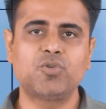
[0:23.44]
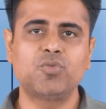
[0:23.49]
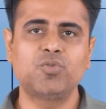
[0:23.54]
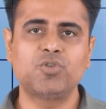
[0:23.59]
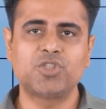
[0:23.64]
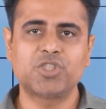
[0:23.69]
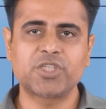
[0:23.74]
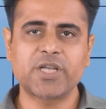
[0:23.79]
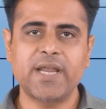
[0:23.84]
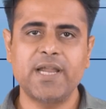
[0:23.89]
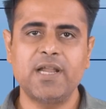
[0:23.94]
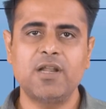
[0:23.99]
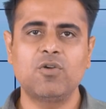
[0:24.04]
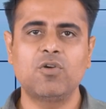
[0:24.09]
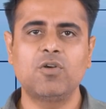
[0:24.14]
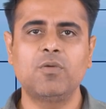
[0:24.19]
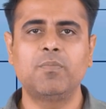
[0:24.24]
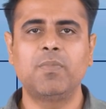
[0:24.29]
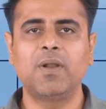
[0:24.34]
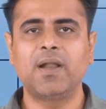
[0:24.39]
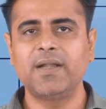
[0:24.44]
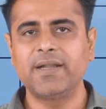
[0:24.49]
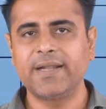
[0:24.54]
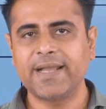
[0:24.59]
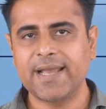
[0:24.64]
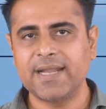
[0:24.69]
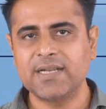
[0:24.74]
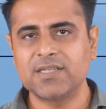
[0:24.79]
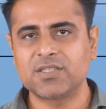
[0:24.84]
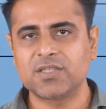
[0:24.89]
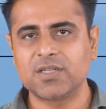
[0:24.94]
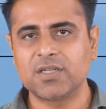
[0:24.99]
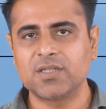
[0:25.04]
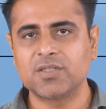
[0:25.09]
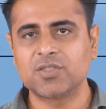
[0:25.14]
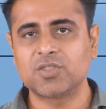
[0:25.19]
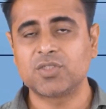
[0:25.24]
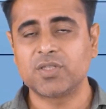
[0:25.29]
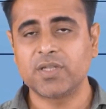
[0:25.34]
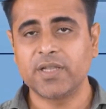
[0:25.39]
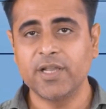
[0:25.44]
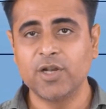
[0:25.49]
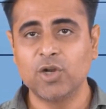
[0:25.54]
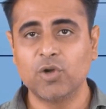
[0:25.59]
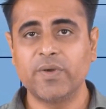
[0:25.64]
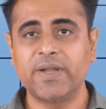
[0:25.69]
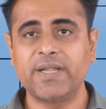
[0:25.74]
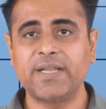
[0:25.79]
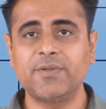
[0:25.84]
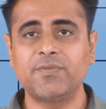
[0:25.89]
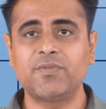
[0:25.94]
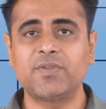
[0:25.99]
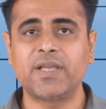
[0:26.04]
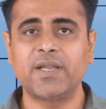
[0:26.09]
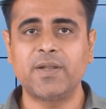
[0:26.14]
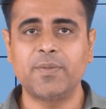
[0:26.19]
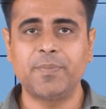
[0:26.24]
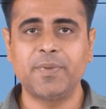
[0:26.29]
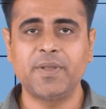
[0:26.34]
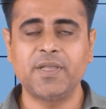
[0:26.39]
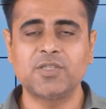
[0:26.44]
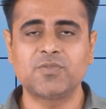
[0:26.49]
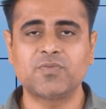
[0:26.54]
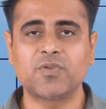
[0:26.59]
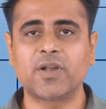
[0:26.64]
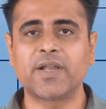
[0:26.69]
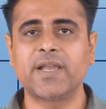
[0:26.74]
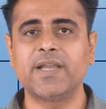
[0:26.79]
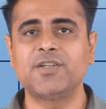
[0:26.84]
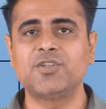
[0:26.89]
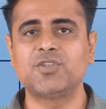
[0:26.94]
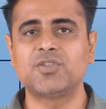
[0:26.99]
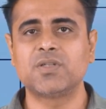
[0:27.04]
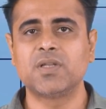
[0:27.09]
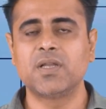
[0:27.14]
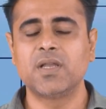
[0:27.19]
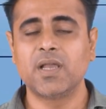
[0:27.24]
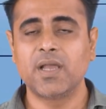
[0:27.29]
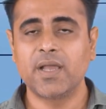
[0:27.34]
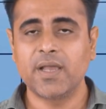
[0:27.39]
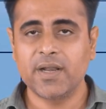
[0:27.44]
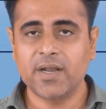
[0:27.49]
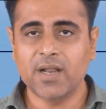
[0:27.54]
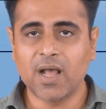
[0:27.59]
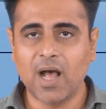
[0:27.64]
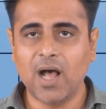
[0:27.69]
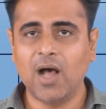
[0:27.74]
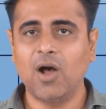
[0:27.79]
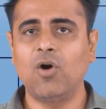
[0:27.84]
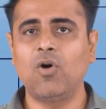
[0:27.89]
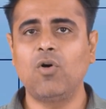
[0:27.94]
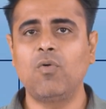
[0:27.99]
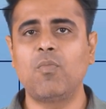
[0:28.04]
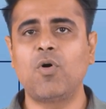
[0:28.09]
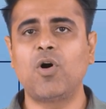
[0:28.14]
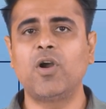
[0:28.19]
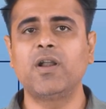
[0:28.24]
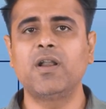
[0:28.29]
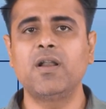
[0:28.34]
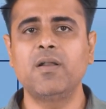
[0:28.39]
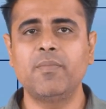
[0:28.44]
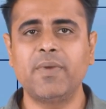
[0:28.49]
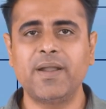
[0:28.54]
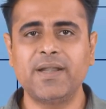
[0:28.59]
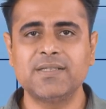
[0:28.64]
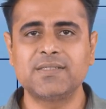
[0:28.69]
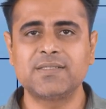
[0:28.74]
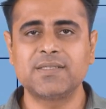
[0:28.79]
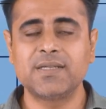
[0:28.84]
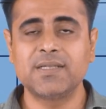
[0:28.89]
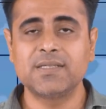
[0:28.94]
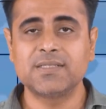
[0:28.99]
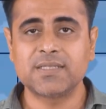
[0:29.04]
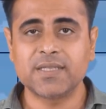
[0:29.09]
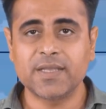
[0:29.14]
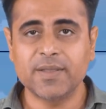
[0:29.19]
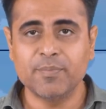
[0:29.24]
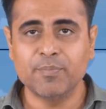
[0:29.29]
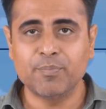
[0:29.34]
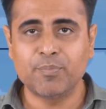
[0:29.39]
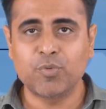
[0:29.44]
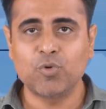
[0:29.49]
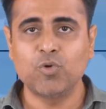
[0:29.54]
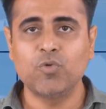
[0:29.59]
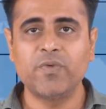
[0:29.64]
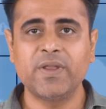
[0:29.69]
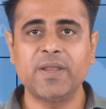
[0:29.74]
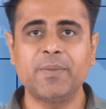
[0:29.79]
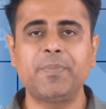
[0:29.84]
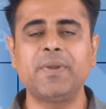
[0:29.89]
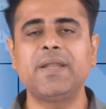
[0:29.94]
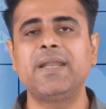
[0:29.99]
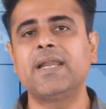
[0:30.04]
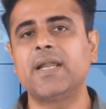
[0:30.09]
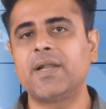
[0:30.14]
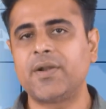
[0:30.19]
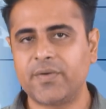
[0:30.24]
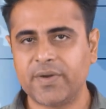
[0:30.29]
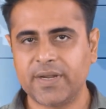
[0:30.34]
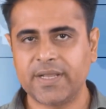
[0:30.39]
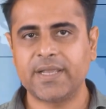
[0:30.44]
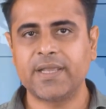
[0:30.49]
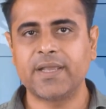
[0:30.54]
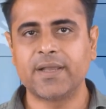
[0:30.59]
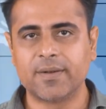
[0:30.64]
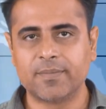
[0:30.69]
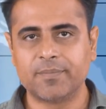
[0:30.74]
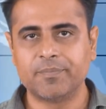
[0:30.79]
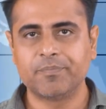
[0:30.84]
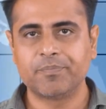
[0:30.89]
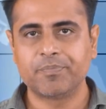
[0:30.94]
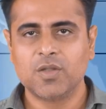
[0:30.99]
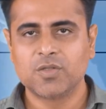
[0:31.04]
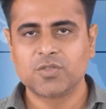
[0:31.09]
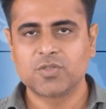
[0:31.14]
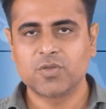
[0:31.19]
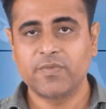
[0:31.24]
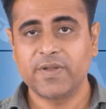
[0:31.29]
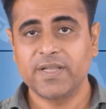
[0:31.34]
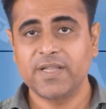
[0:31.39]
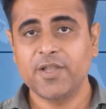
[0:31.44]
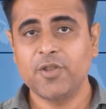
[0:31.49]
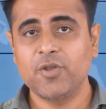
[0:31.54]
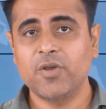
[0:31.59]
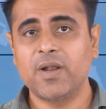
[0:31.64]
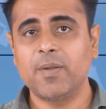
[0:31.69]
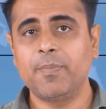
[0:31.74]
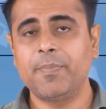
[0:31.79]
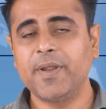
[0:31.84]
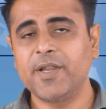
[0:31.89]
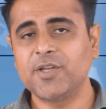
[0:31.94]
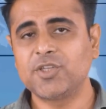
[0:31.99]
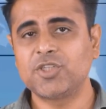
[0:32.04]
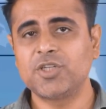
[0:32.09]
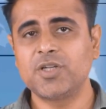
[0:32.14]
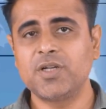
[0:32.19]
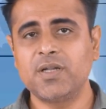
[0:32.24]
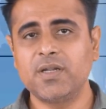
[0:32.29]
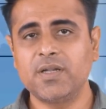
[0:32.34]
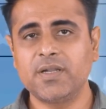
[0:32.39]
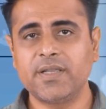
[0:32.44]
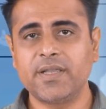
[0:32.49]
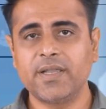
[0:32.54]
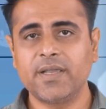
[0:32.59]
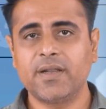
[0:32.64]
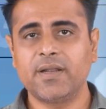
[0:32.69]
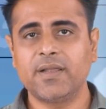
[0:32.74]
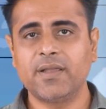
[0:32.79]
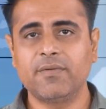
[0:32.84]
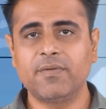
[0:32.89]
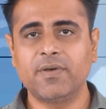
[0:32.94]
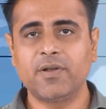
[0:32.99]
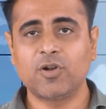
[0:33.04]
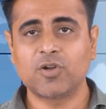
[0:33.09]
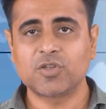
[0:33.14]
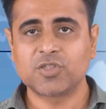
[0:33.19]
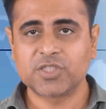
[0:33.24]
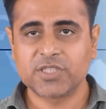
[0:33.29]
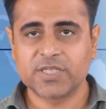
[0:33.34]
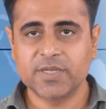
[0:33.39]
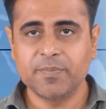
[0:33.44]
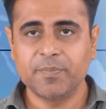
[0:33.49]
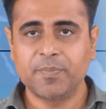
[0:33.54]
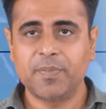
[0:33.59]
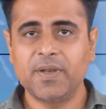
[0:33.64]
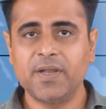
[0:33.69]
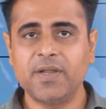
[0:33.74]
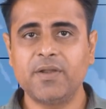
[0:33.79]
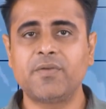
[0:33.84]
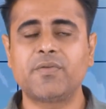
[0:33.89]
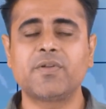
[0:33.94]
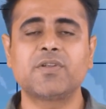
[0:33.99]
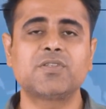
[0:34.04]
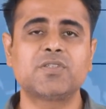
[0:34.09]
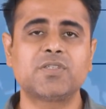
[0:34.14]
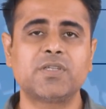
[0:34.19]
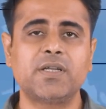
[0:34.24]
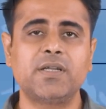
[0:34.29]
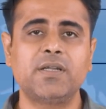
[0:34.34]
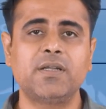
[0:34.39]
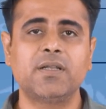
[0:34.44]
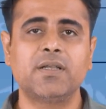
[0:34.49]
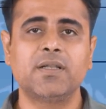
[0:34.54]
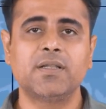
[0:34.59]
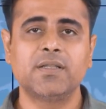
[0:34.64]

through childhood blood cancers, innovative therapies for kids, and how modern medicine is improving pediatric care. So whether you are a patient, caregiver, or simply interested,